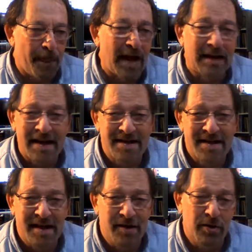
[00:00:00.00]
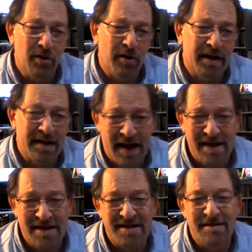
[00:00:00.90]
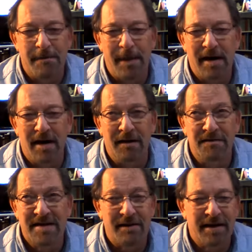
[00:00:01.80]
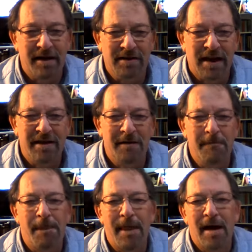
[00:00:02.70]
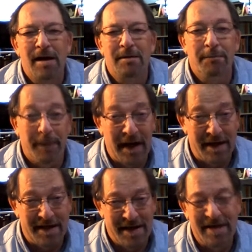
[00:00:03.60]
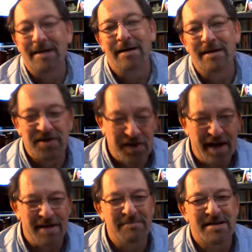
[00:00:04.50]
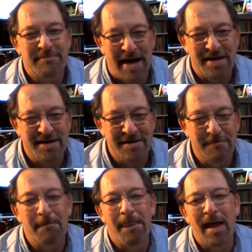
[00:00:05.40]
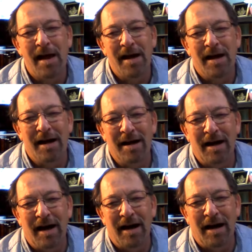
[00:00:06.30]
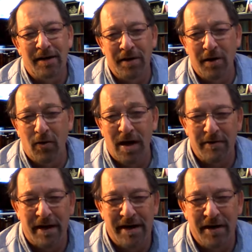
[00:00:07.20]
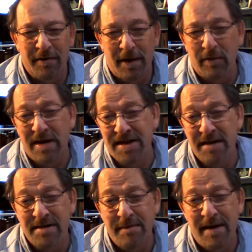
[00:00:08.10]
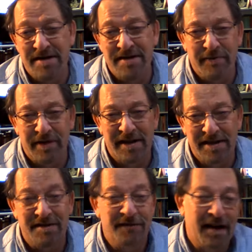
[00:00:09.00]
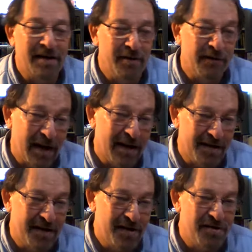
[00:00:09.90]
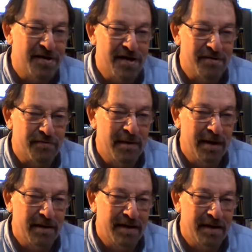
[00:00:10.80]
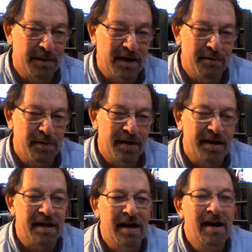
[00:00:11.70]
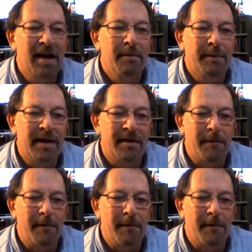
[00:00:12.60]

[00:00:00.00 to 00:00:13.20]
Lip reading: Lansing in New York, Yates of South Carolina, but James Madison. I could go on right here about why James Madison really is the father of the Constitution, as we typically put it. But